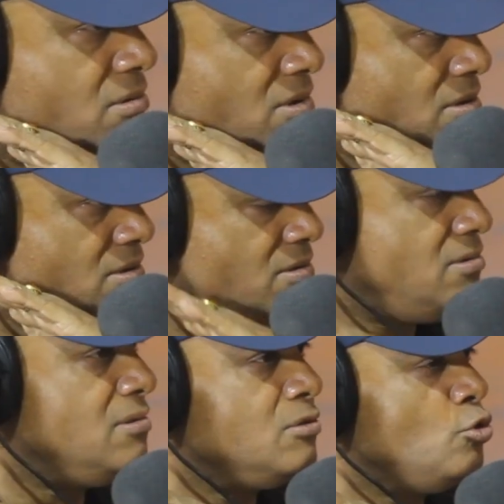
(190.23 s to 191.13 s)
uh,
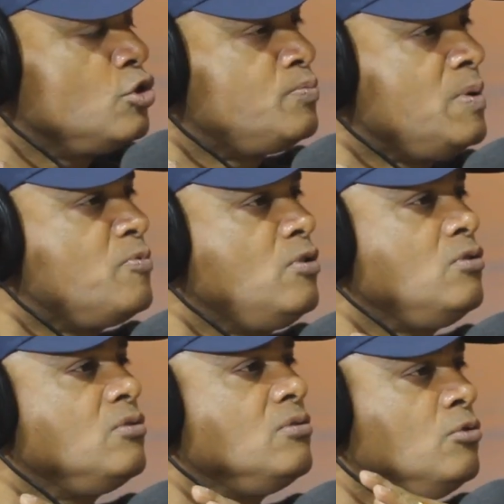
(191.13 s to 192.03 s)
those
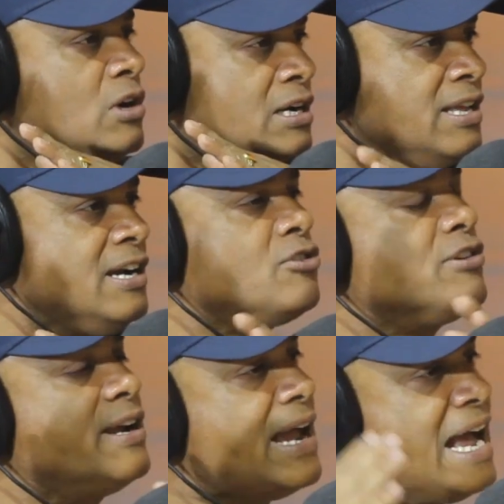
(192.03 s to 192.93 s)
people who are there to
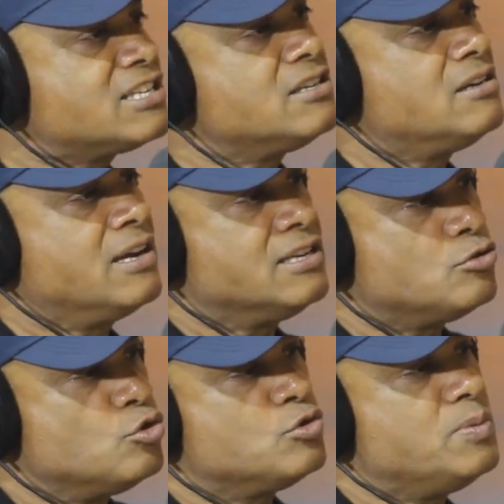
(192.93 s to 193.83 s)
take action
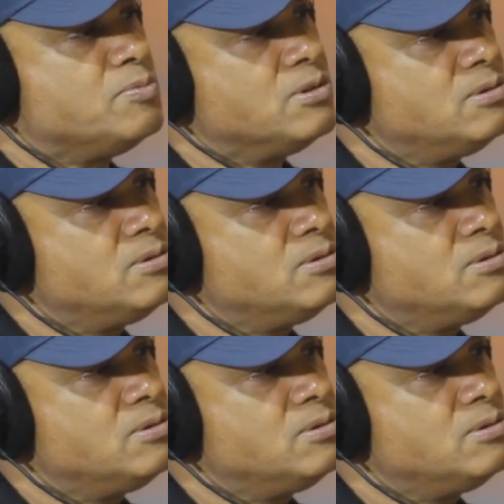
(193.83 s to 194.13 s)
against those people.